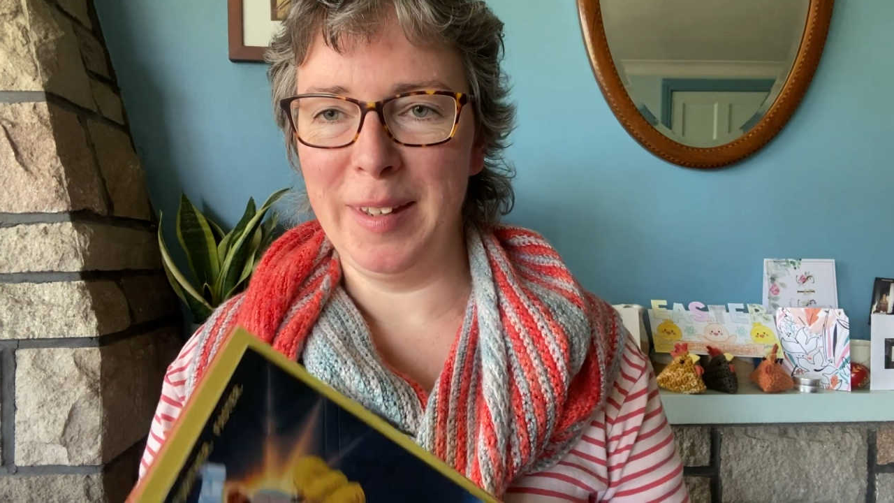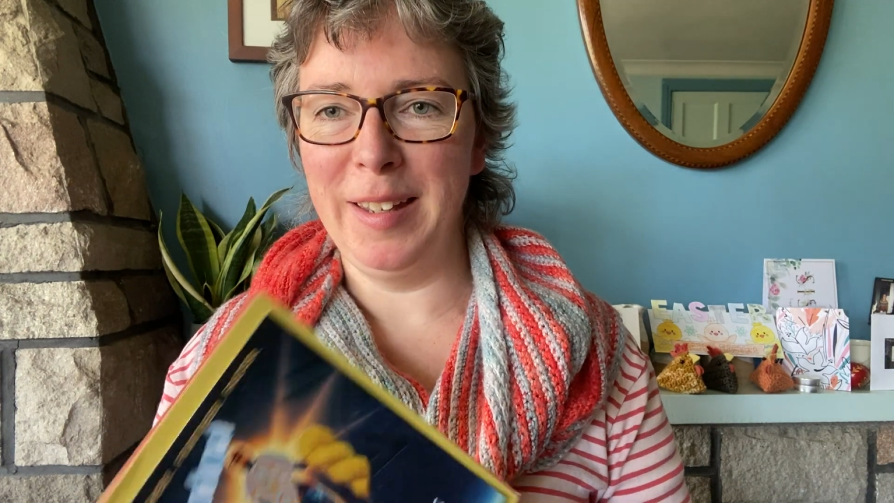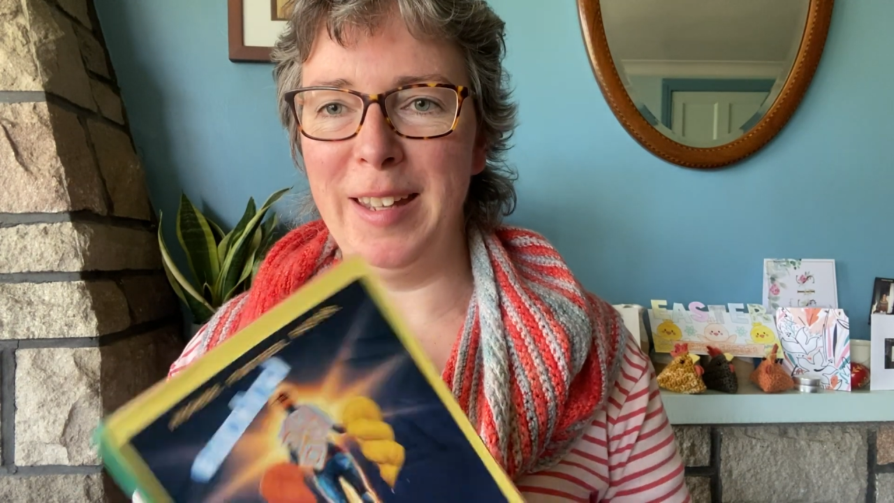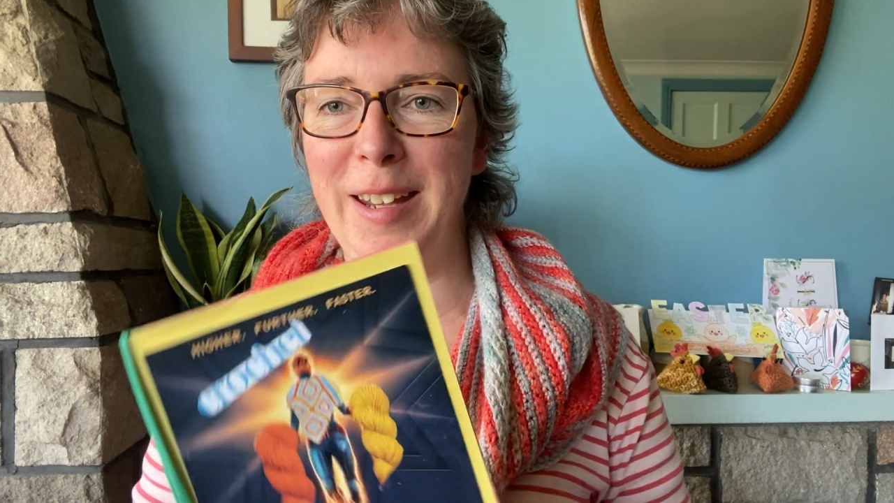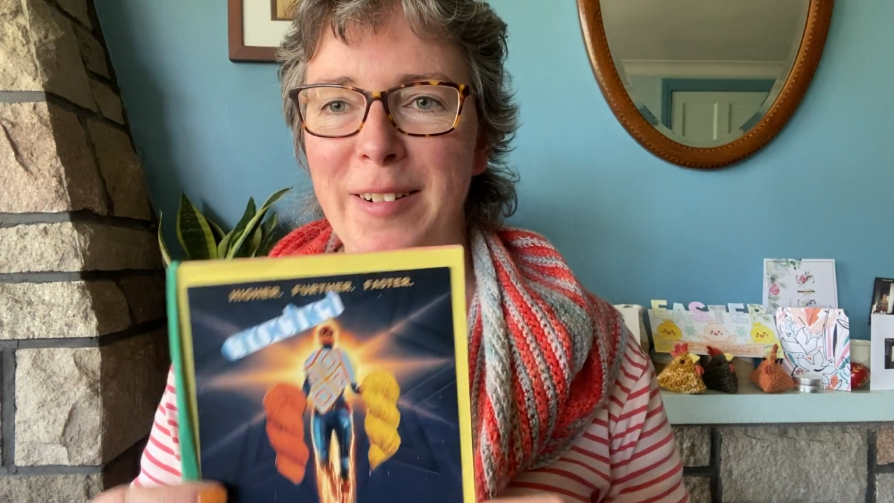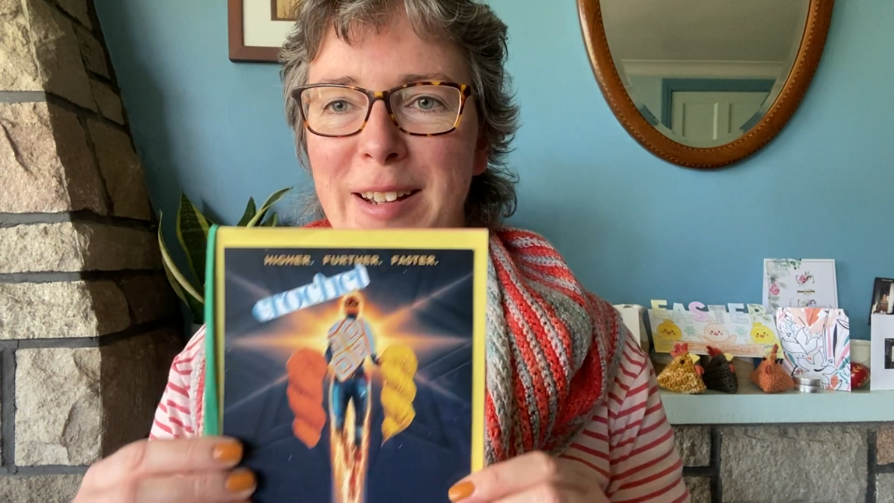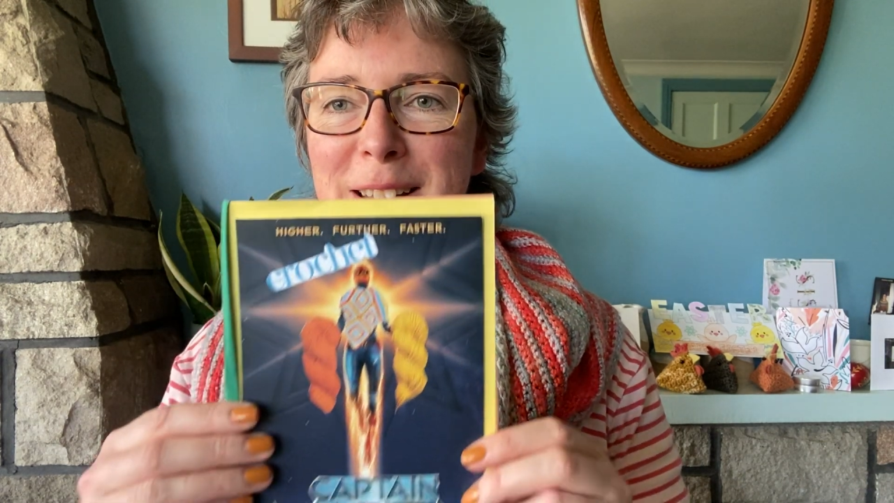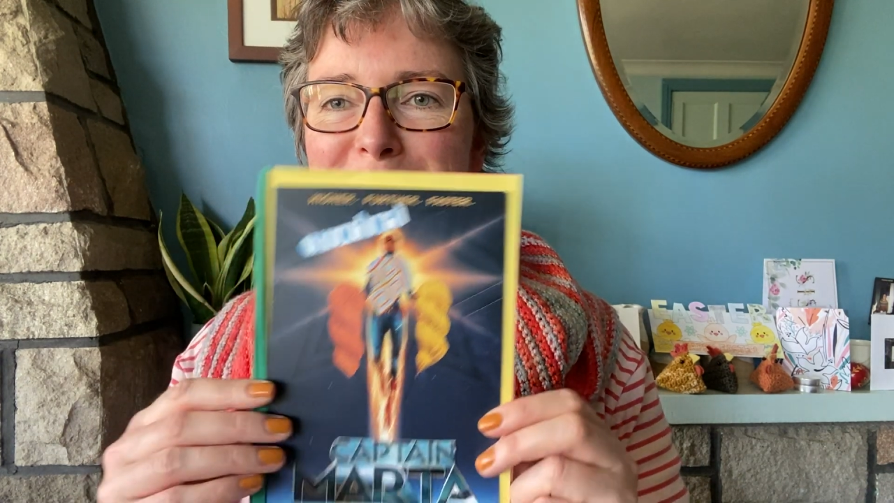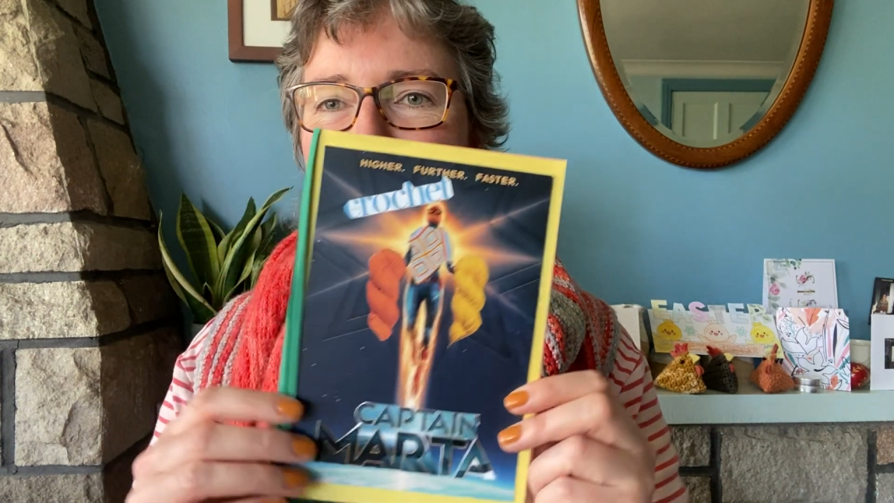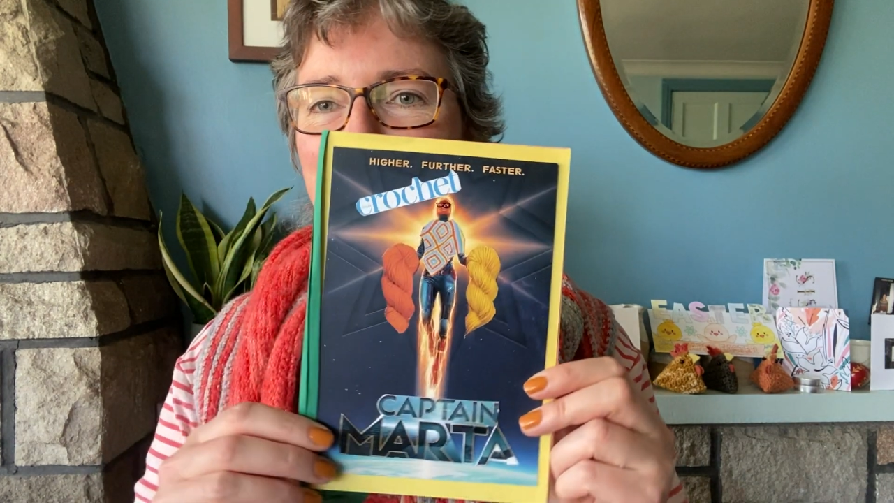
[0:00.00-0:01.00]
Here
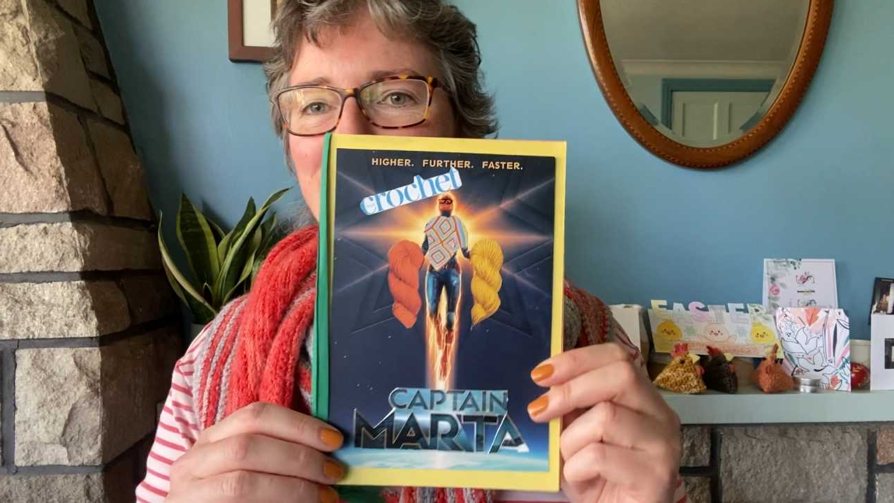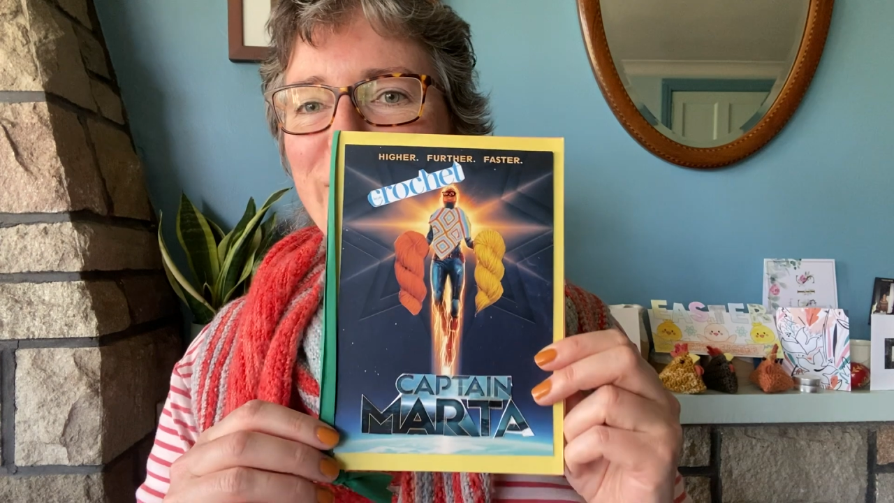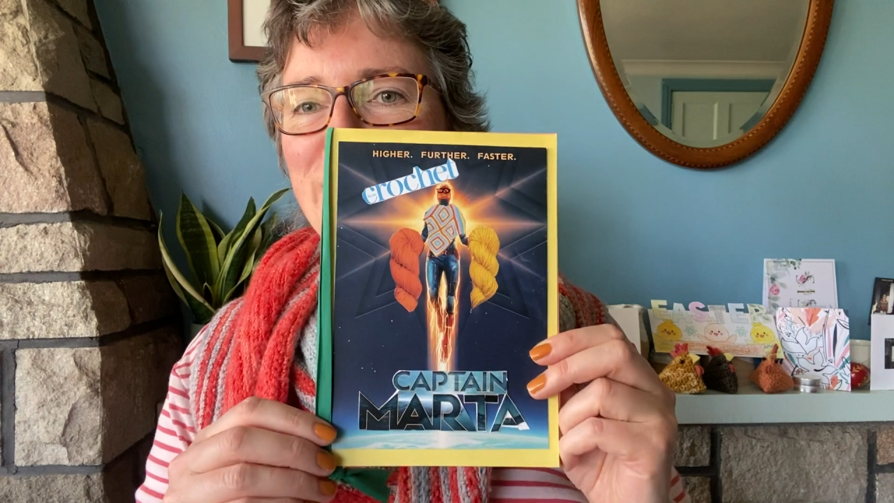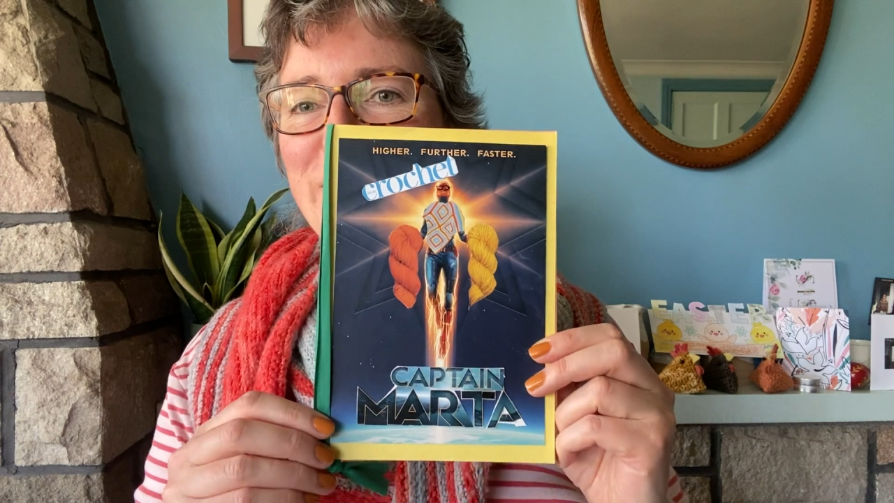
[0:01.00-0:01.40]
is the first